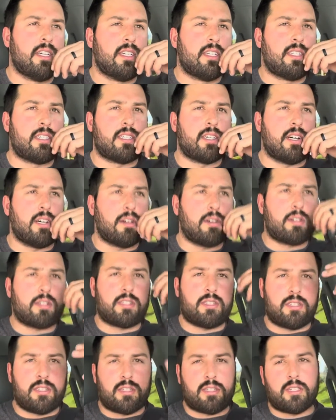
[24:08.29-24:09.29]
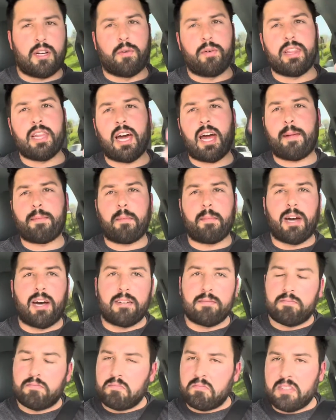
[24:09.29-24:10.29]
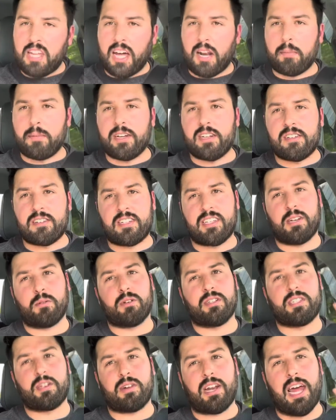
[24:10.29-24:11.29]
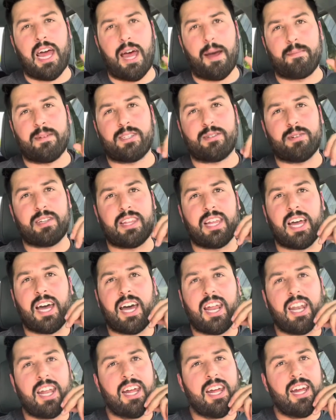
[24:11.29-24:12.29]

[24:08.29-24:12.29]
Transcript: So towing that up the mountain, that'll be interesting. We'll see what happens with that.